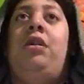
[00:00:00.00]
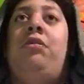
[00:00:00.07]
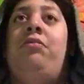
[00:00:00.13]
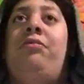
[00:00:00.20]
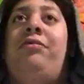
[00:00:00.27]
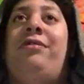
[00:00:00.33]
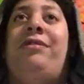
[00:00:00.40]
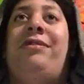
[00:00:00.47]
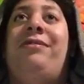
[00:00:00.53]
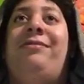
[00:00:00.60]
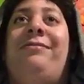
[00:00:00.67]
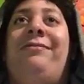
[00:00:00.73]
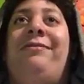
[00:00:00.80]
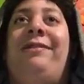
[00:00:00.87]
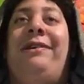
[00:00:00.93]
not work
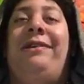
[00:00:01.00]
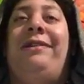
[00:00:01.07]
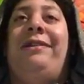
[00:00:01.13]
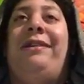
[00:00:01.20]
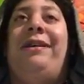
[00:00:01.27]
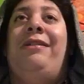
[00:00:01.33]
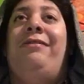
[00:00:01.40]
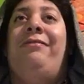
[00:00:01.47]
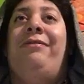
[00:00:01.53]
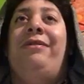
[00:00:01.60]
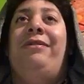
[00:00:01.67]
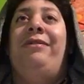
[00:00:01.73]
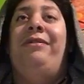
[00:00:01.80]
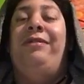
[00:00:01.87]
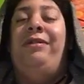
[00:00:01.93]
out like that
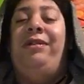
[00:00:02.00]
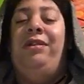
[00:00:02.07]
way.